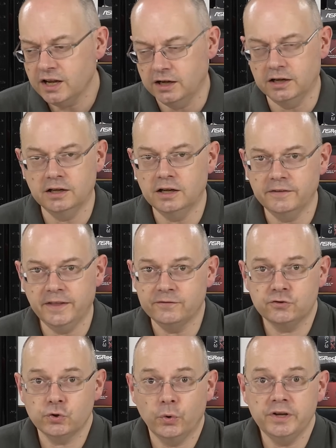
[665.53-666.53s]
Uh,
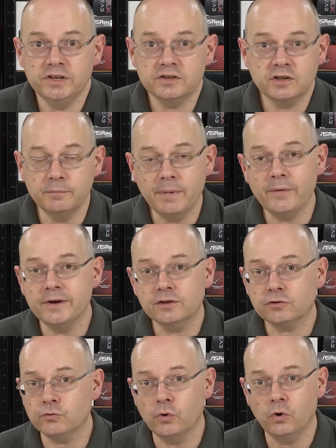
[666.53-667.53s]
they've joined the merry
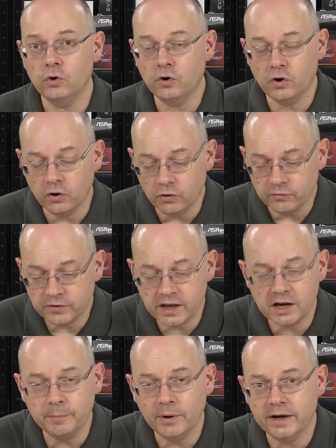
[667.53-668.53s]
throng of
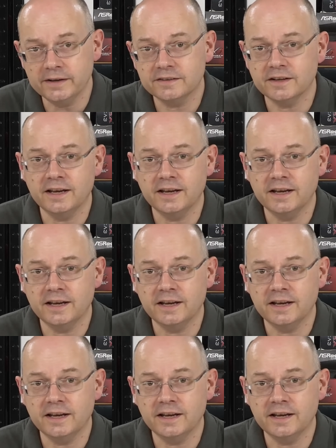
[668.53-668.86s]
Gigabyte